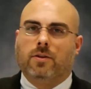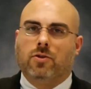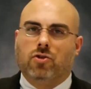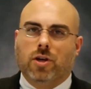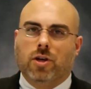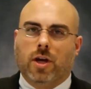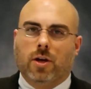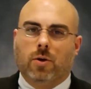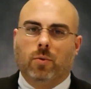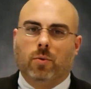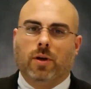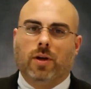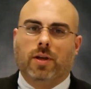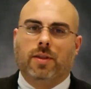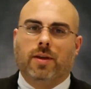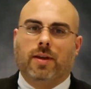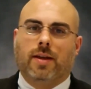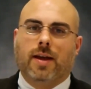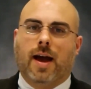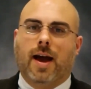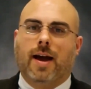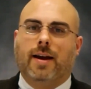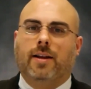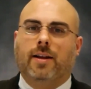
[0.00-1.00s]
Generally, the
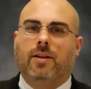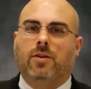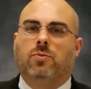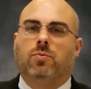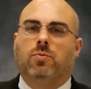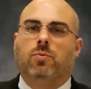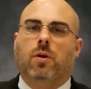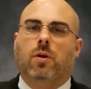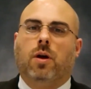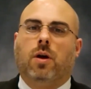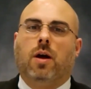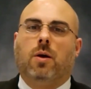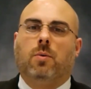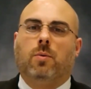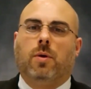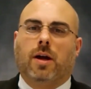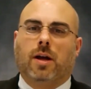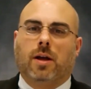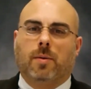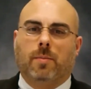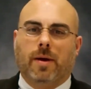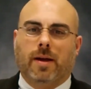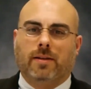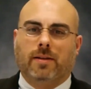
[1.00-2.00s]
guidance
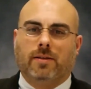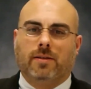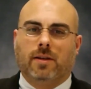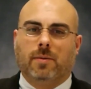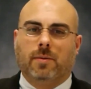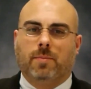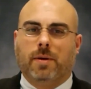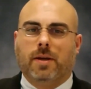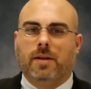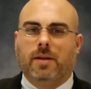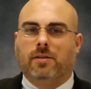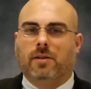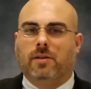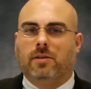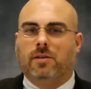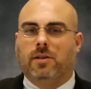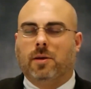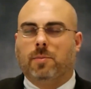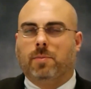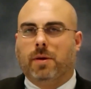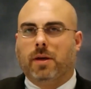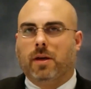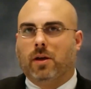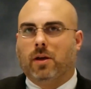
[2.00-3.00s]
recommends that a
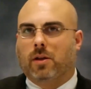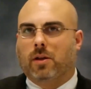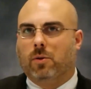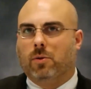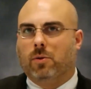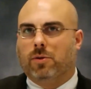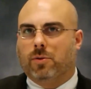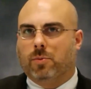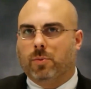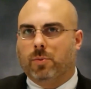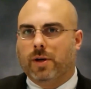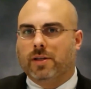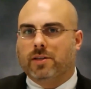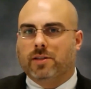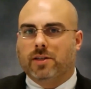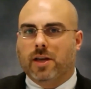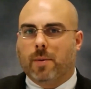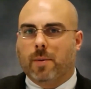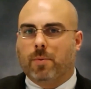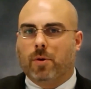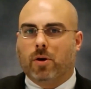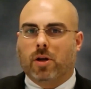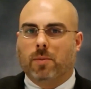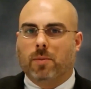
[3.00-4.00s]
PCCP include 3
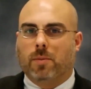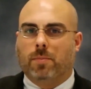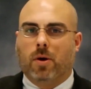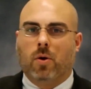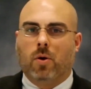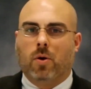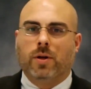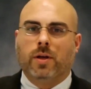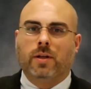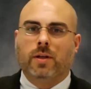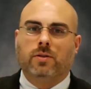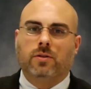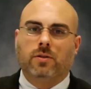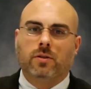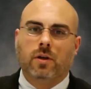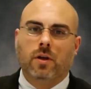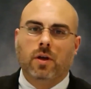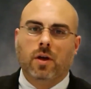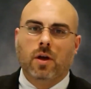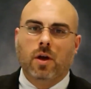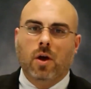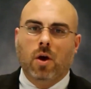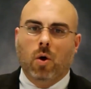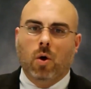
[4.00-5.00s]
separate
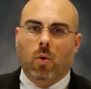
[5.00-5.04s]
components.